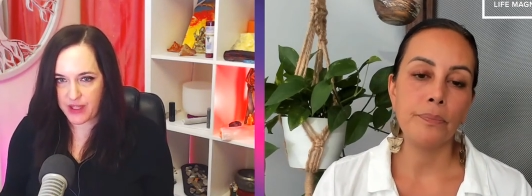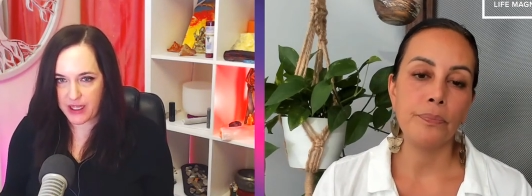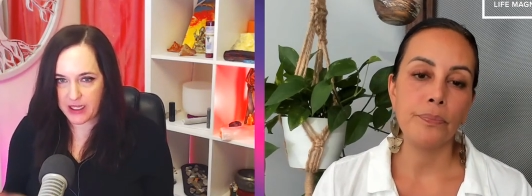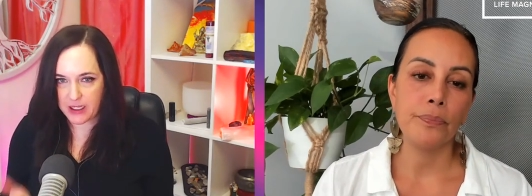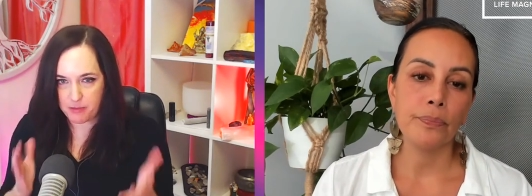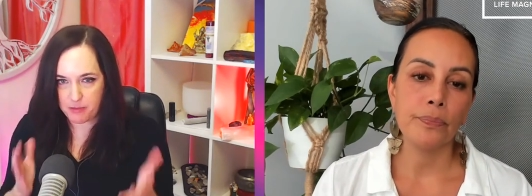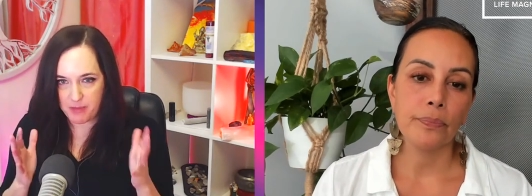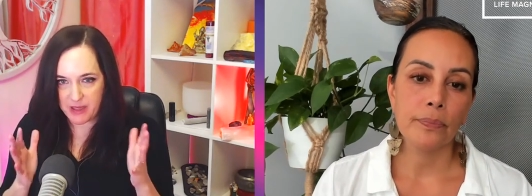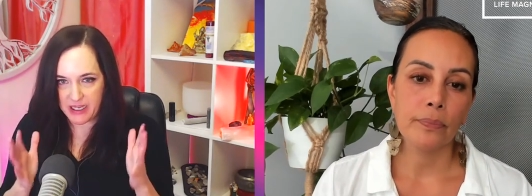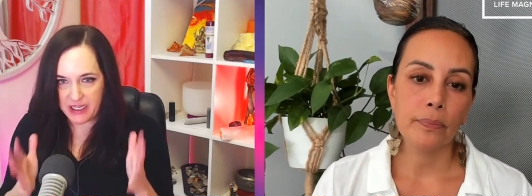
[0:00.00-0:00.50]
Speaker 1: that
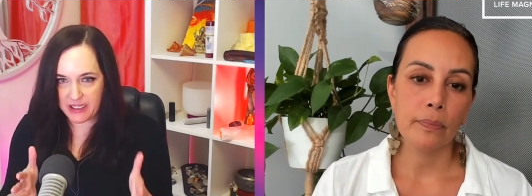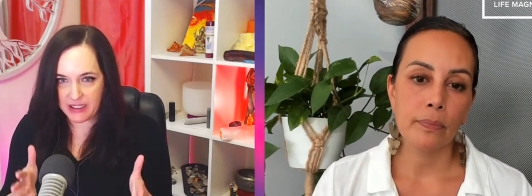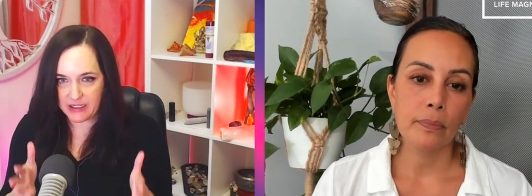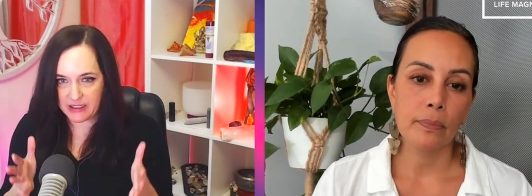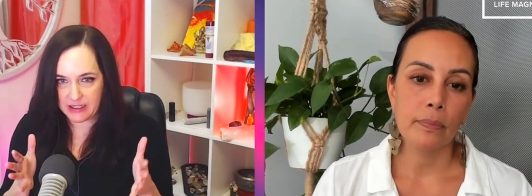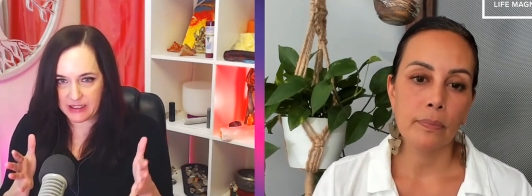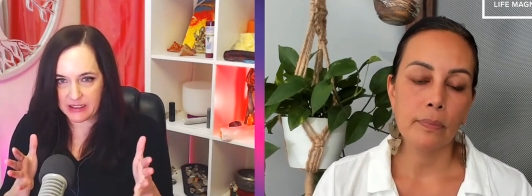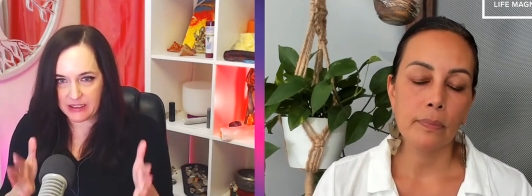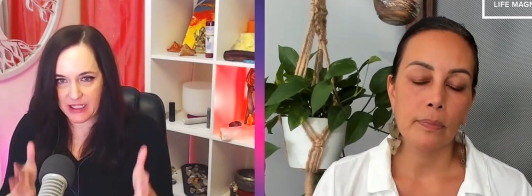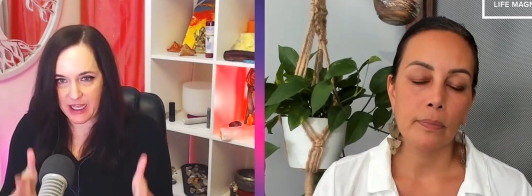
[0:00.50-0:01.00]

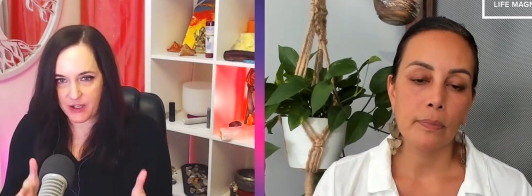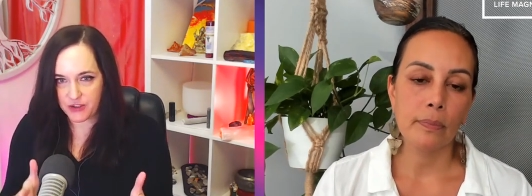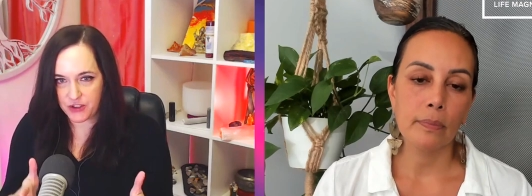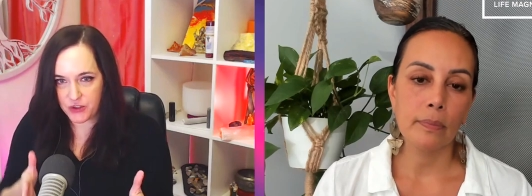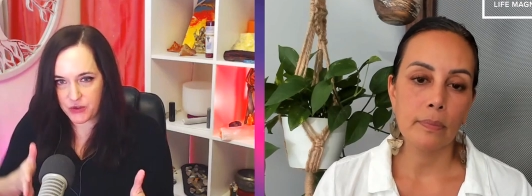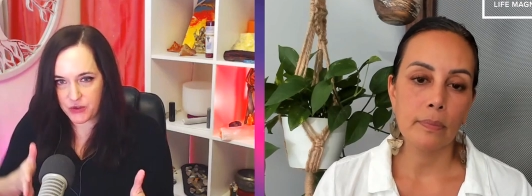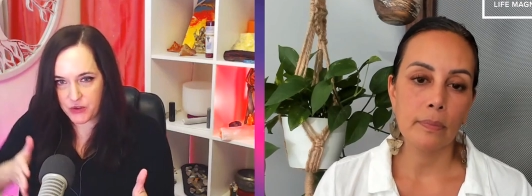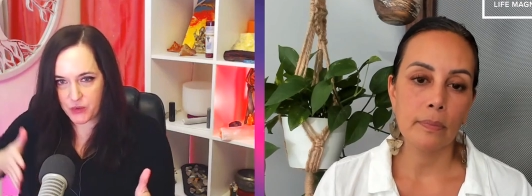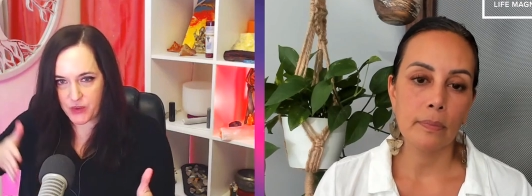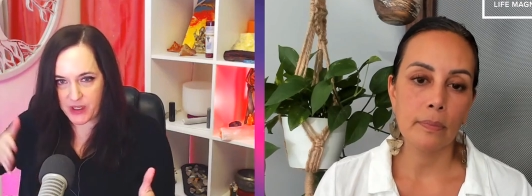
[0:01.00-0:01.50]
immediately
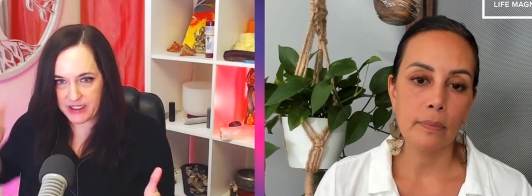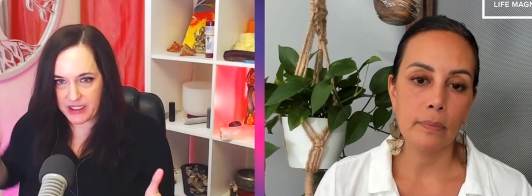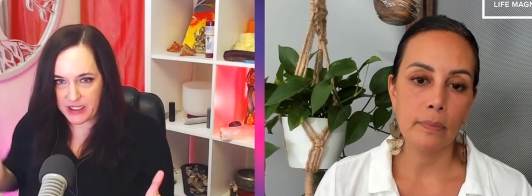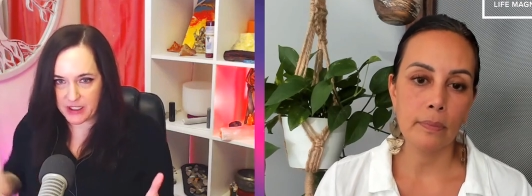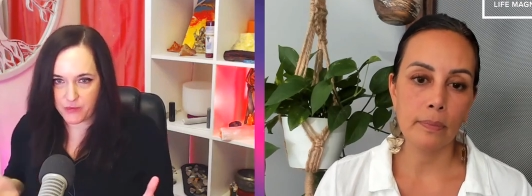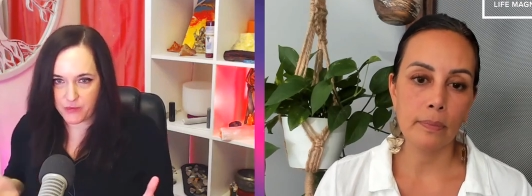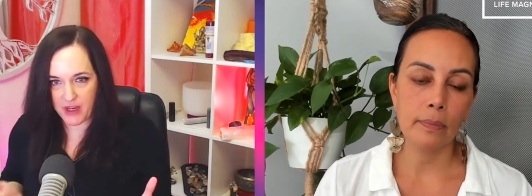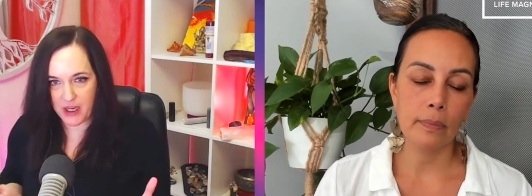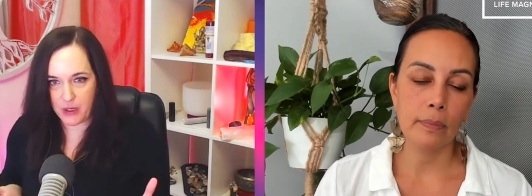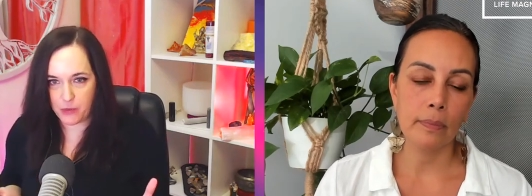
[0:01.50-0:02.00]
allows you to
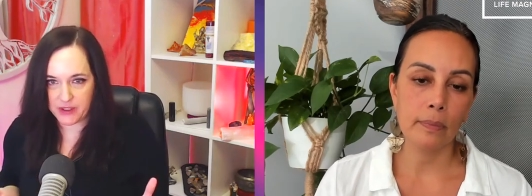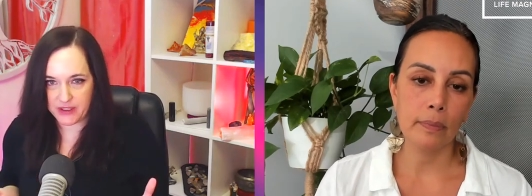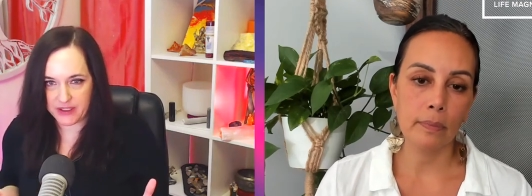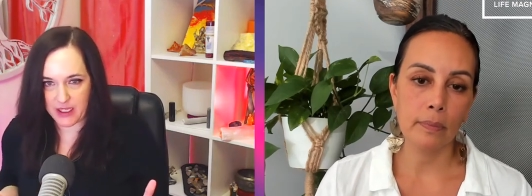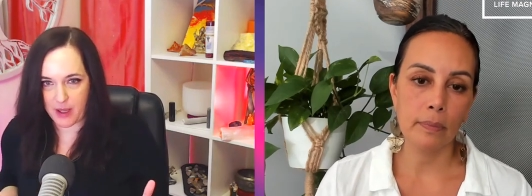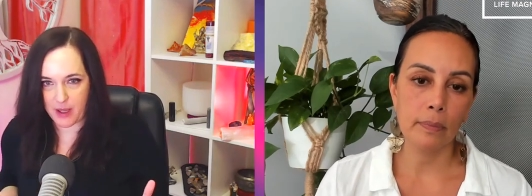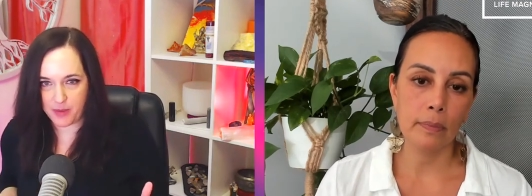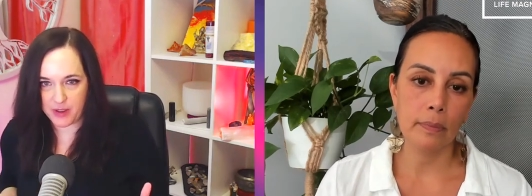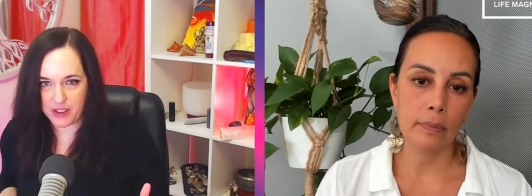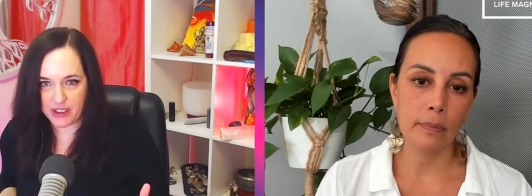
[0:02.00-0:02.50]
identify what's
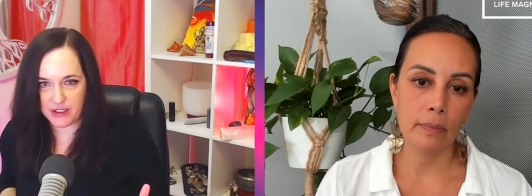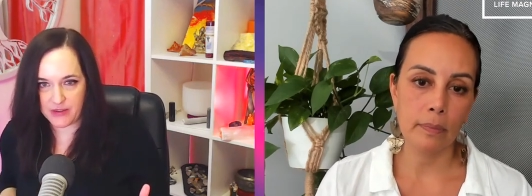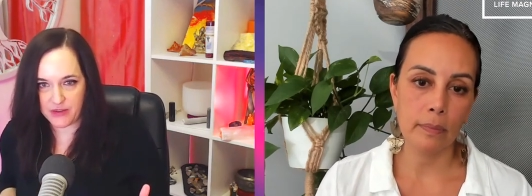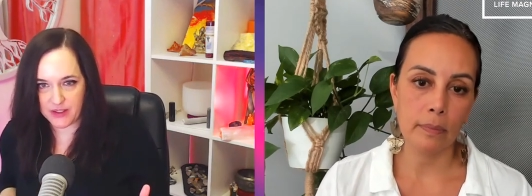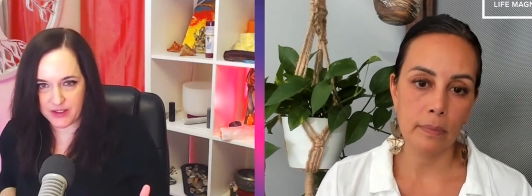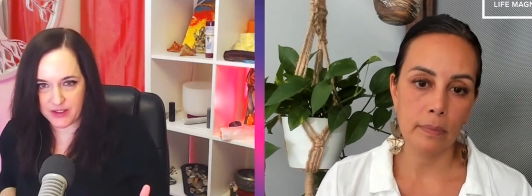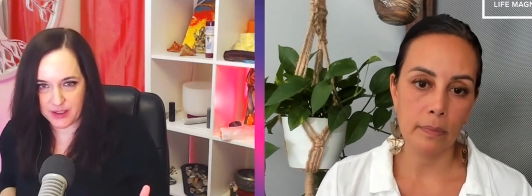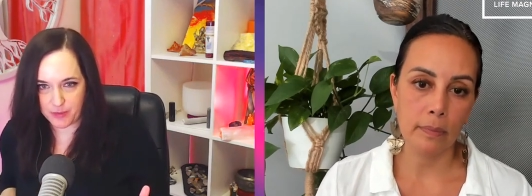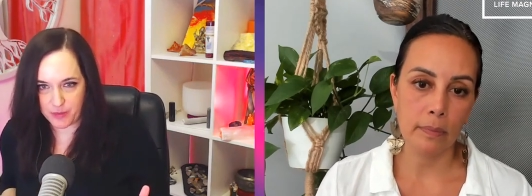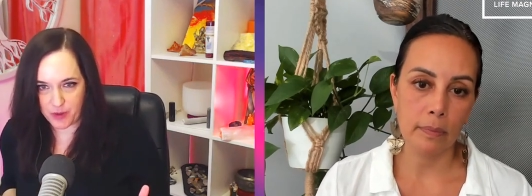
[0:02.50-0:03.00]
happening in
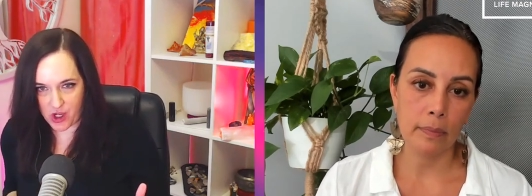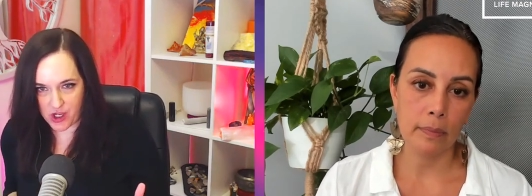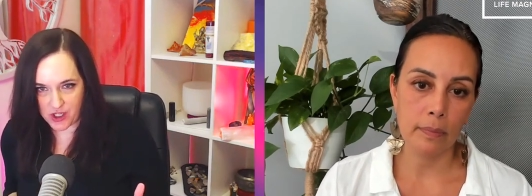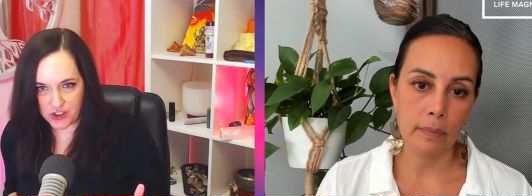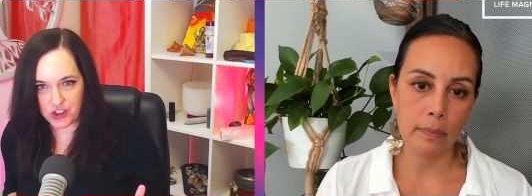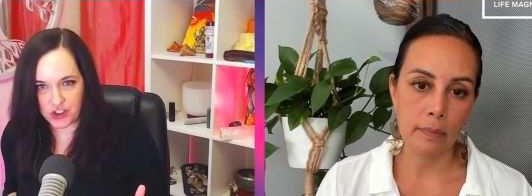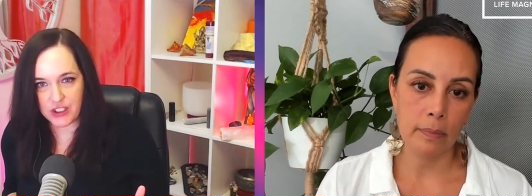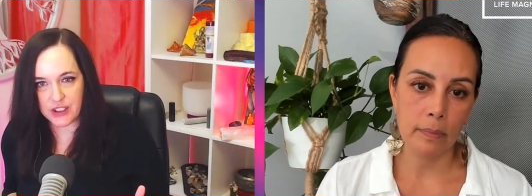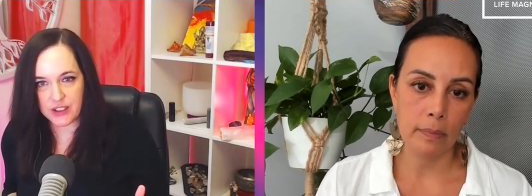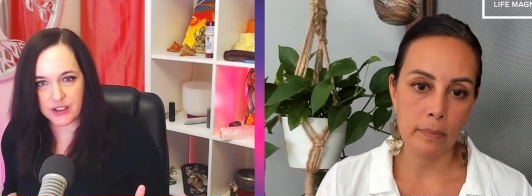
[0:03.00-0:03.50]
the
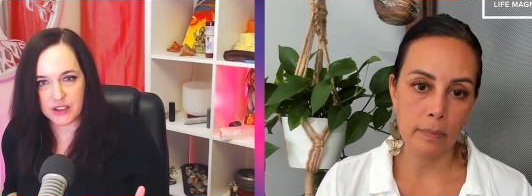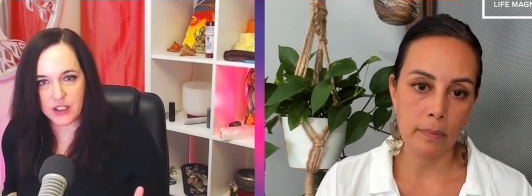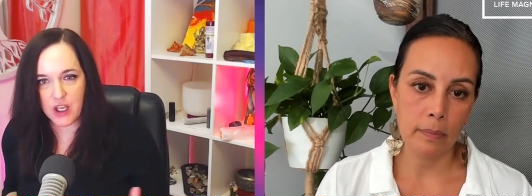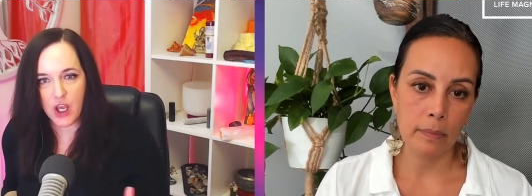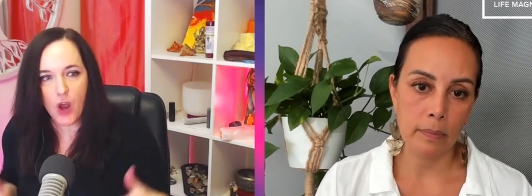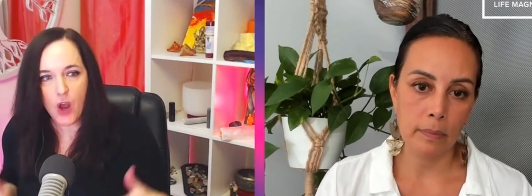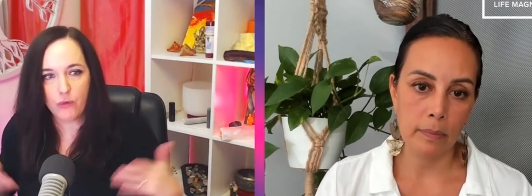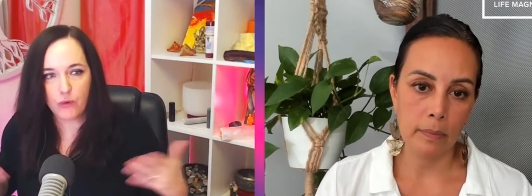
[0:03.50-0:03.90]
subconscious?